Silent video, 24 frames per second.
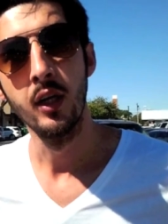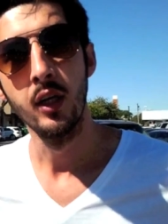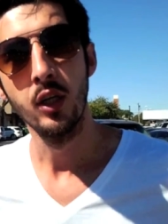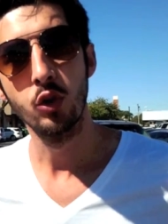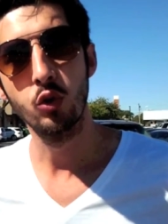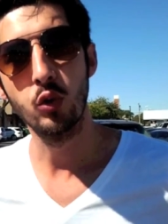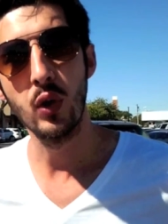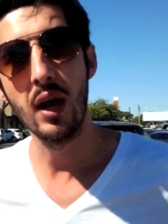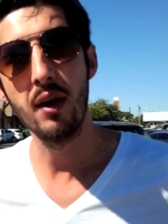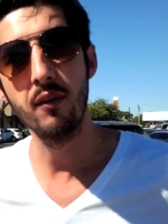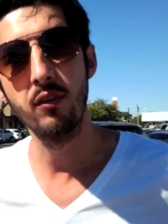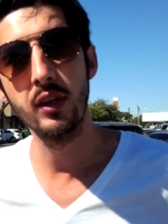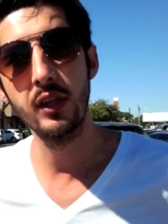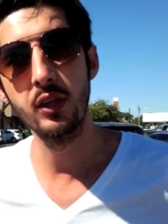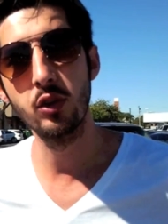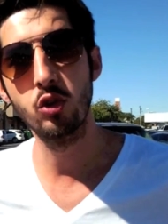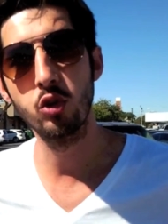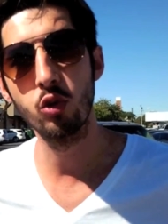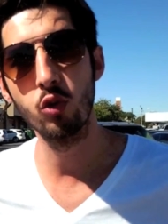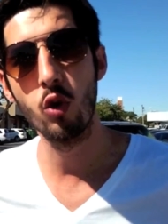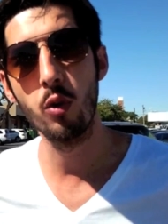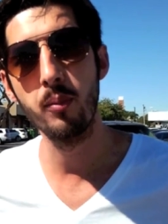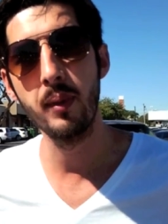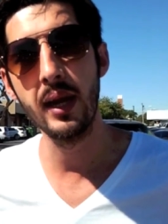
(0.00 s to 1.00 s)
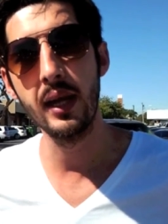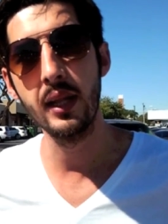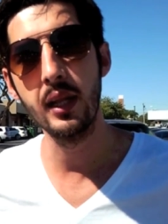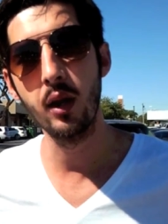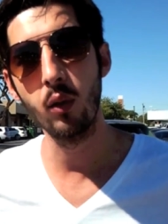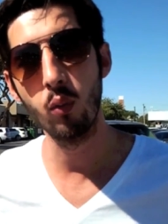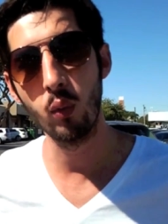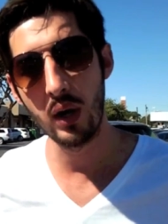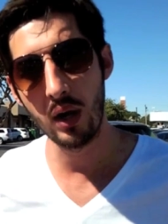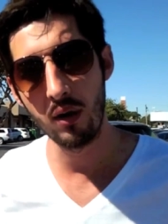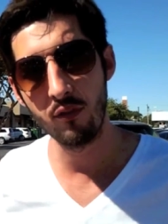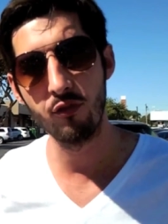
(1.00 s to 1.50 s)
traveling to Romania,
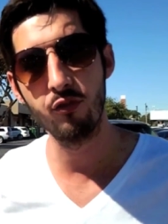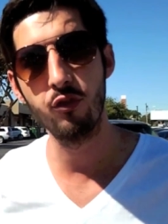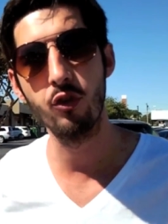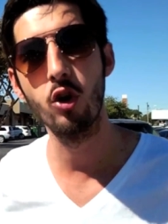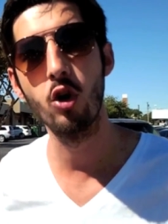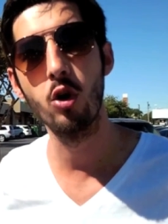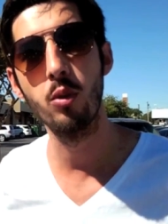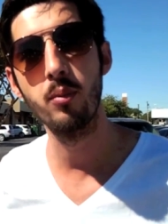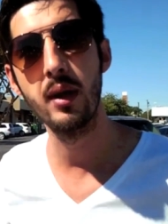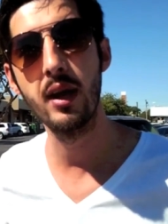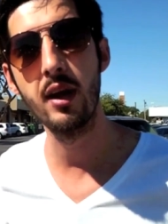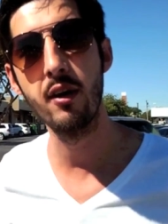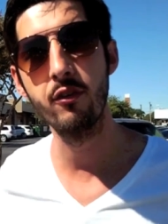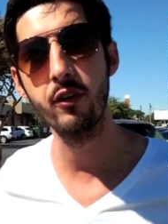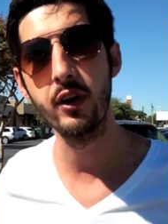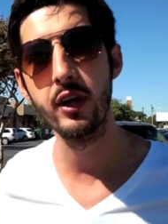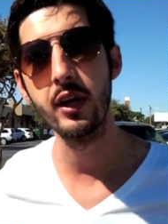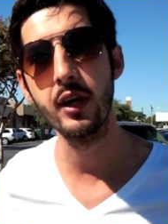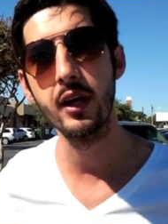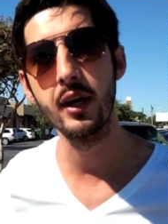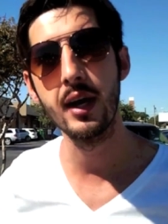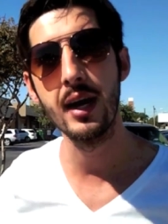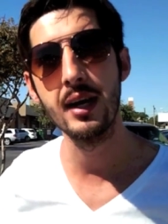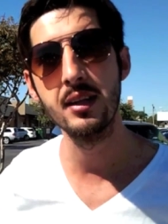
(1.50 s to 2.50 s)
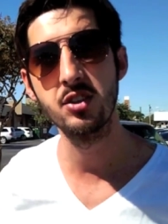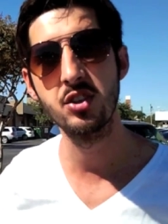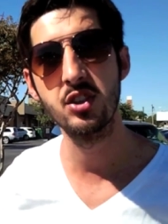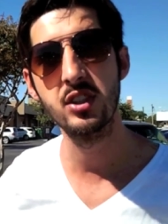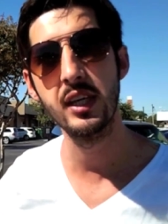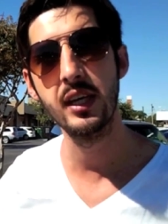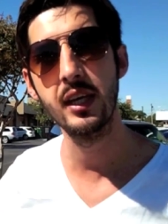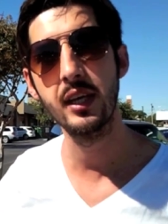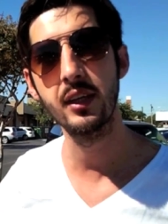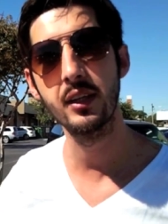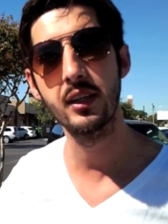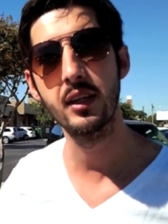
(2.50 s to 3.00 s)
where I'm from, every year, and
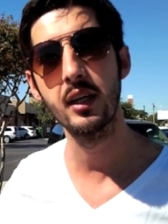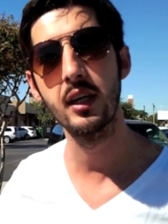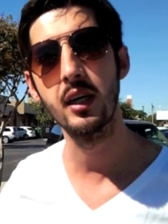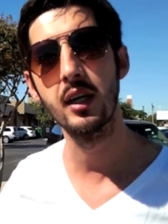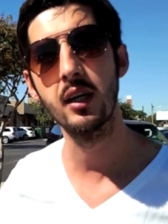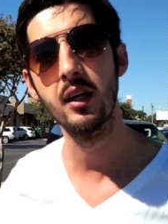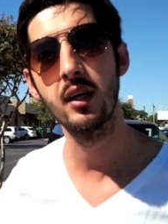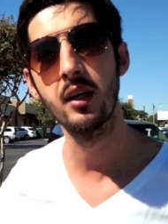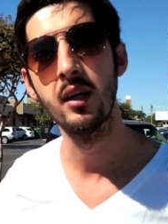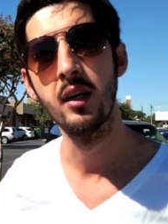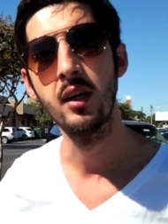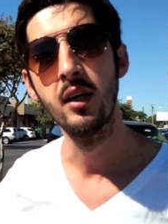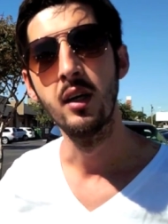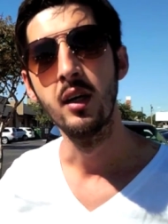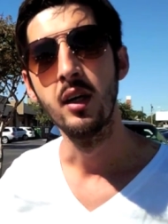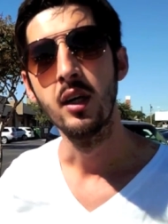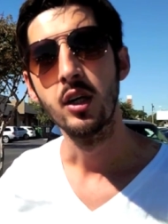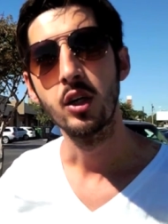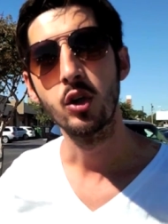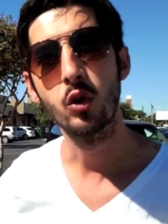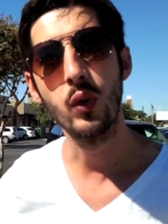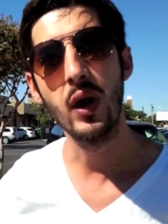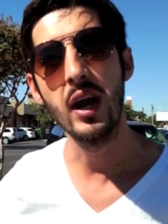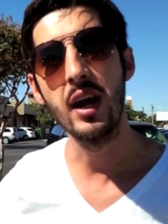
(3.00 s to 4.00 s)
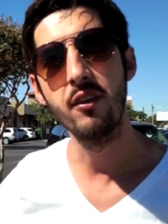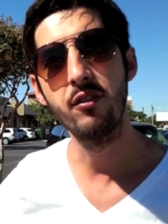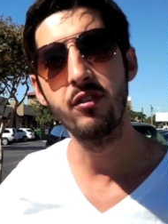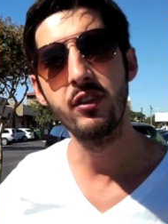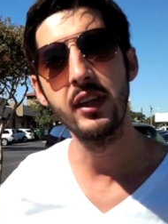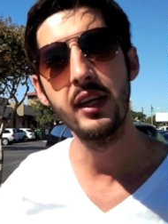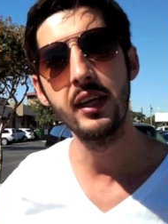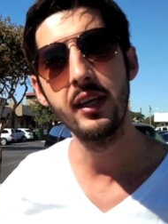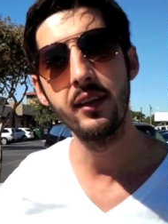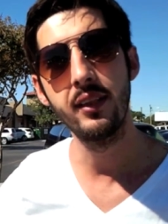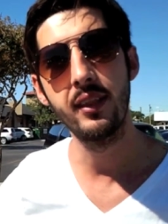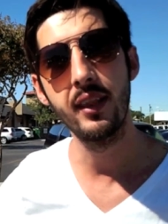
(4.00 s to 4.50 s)
seeing the grave
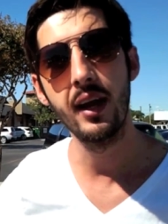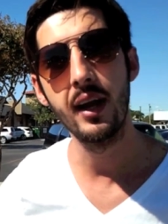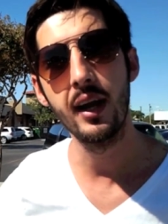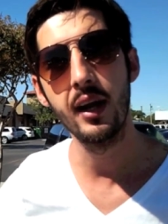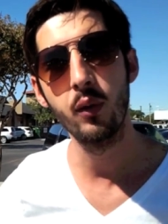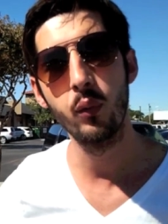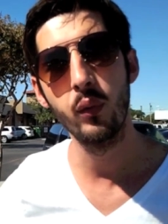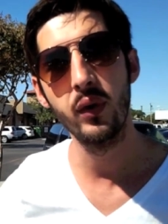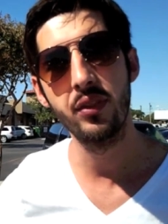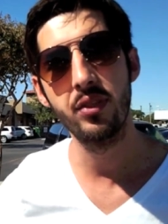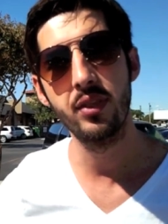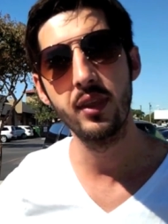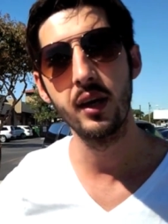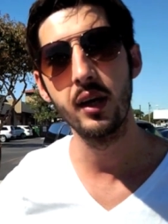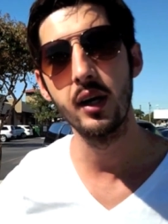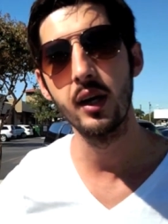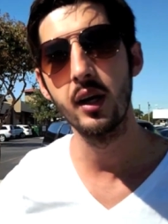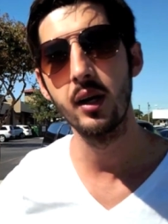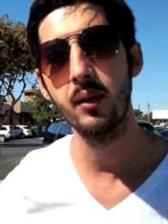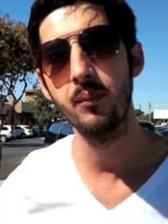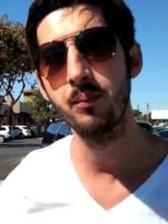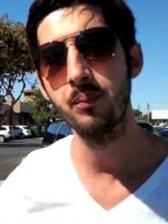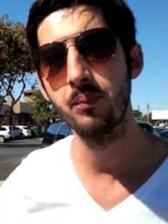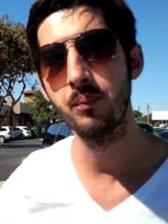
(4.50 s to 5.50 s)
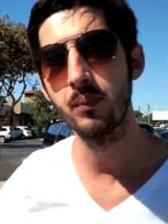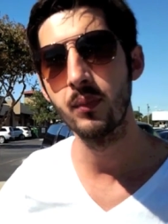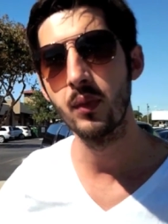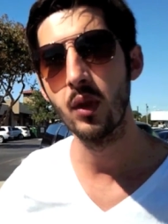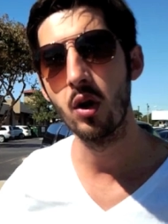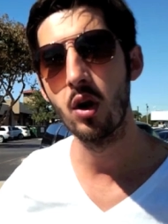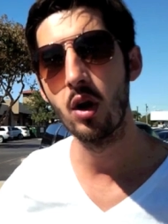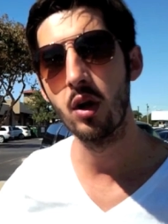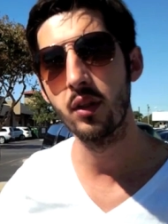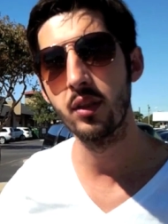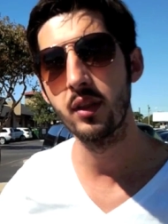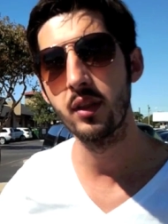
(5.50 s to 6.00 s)
need there with all
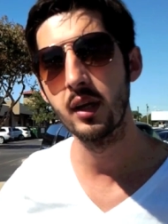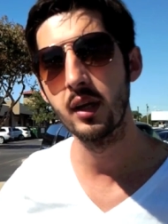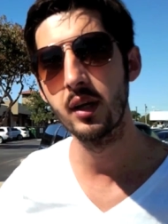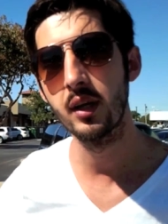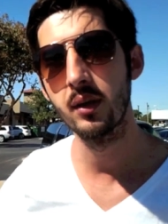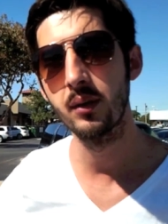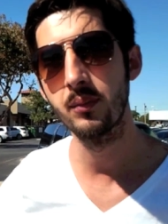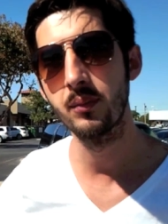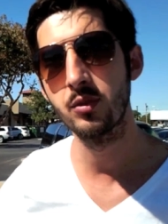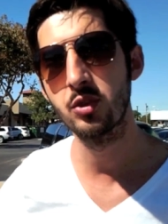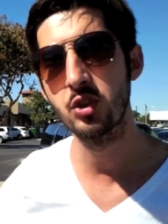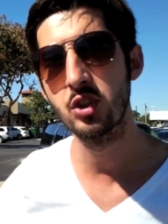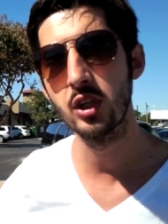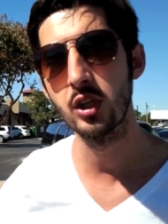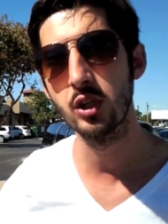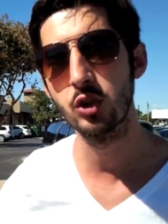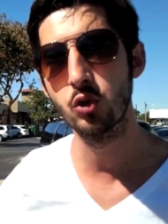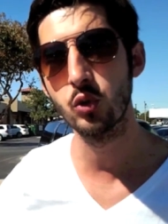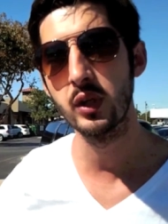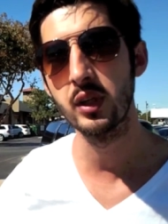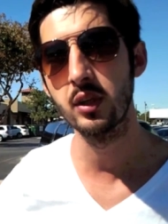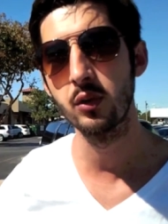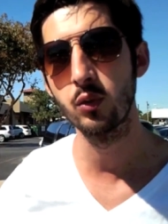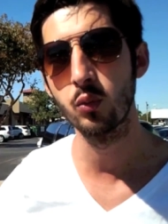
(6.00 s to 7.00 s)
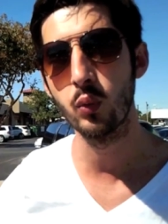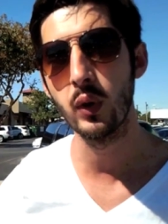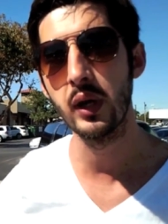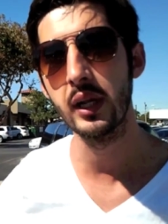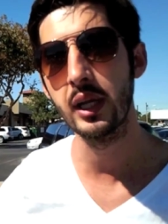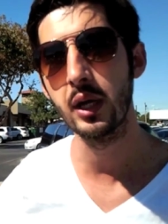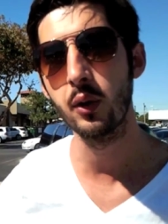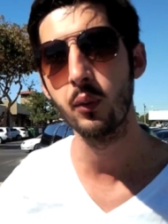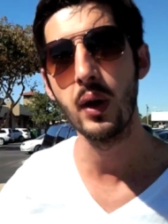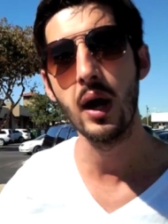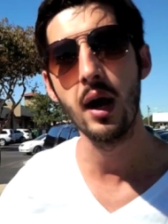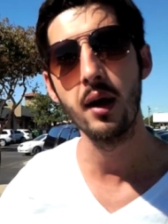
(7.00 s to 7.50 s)
the children running
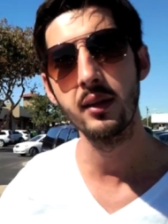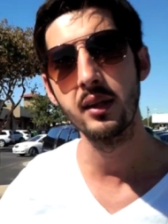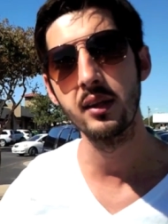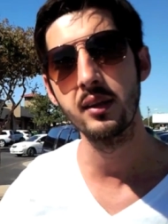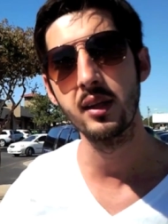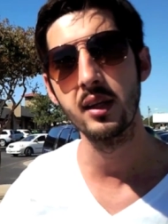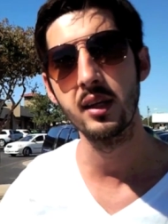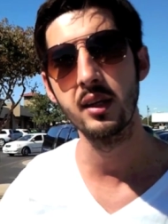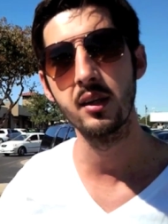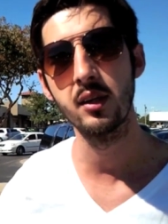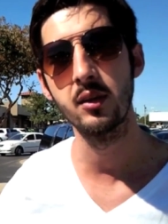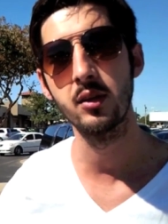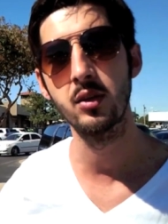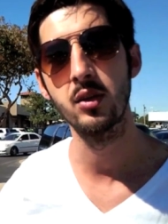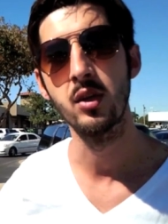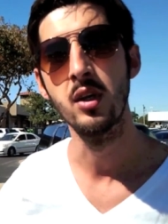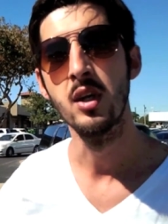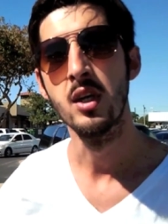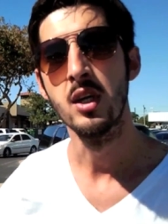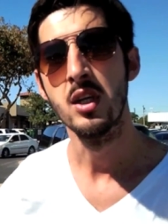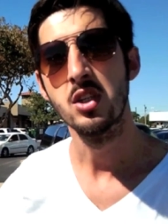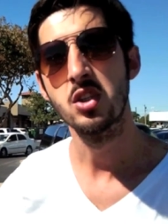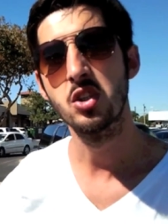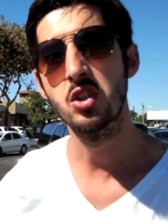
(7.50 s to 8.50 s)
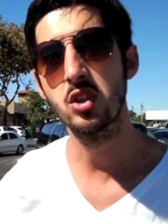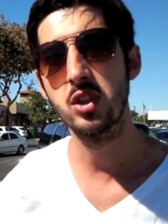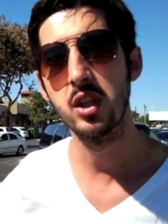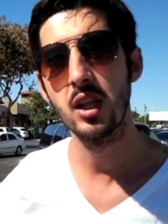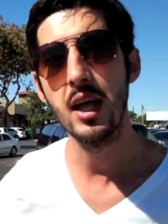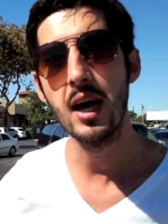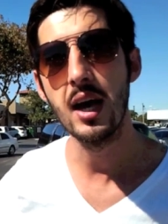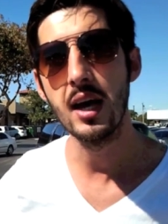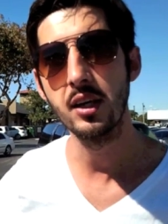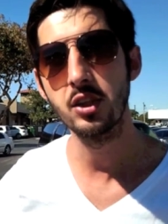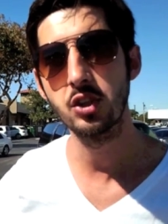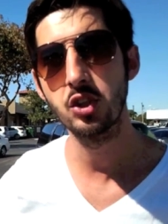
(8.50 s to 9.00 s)
around in the
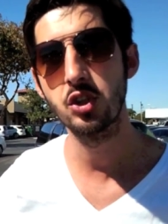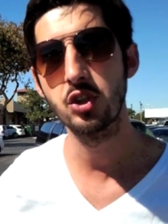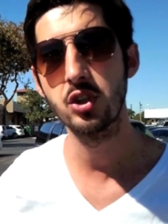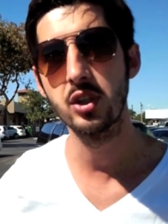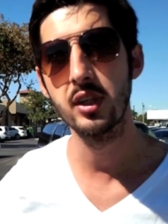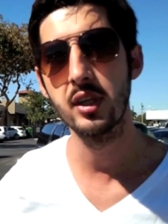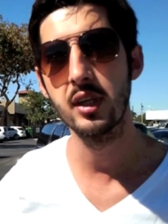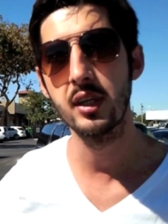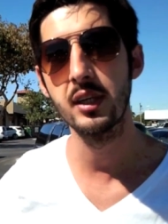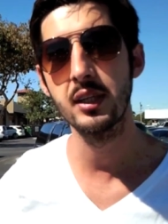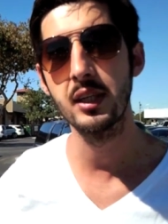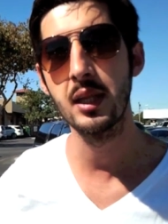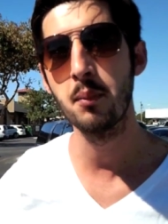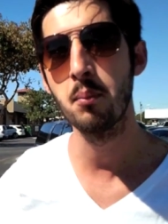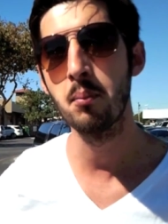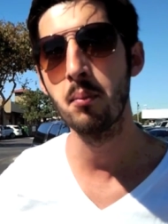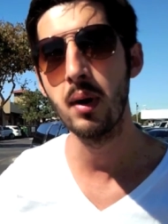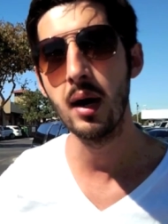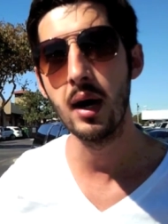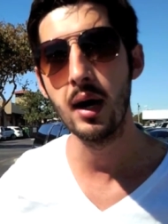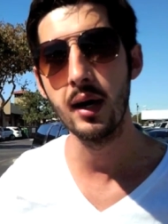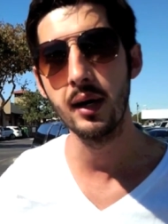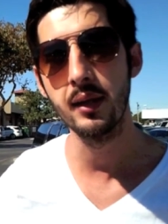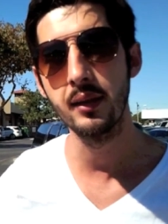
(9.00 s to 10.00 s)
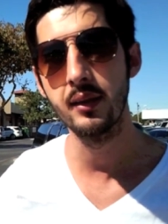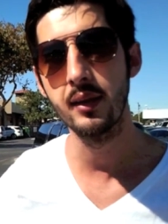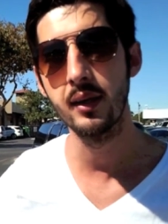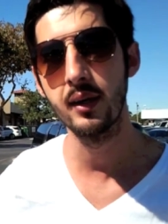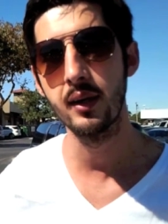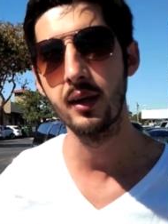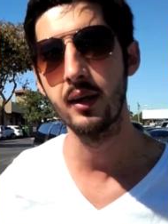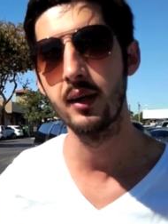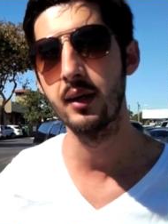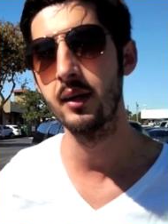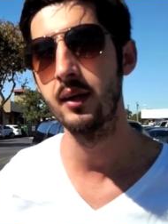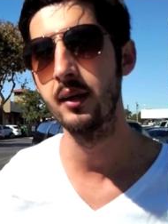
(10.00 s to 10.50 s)
slush, the mud,
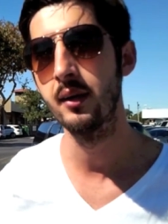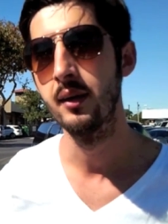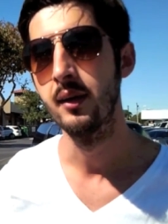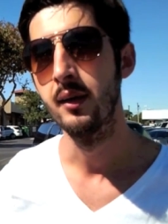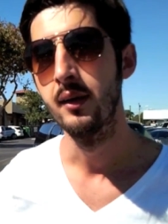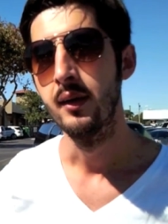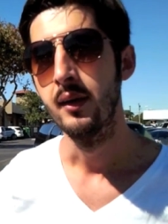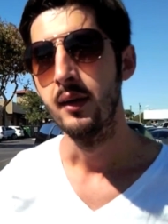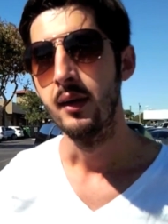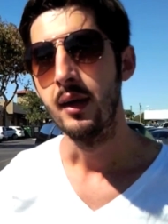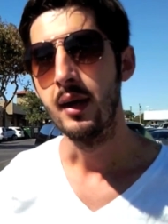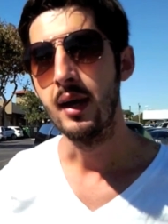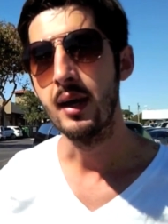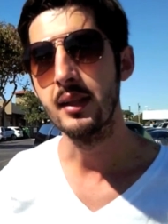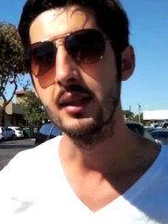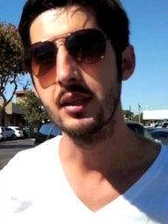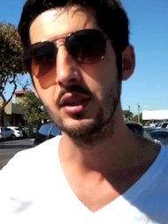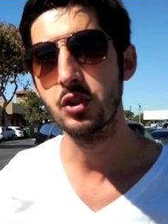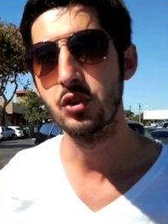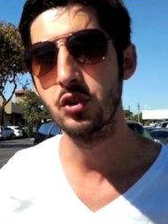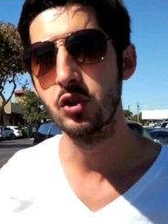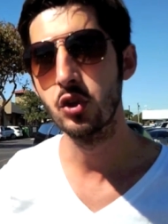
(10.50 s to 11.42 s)
and the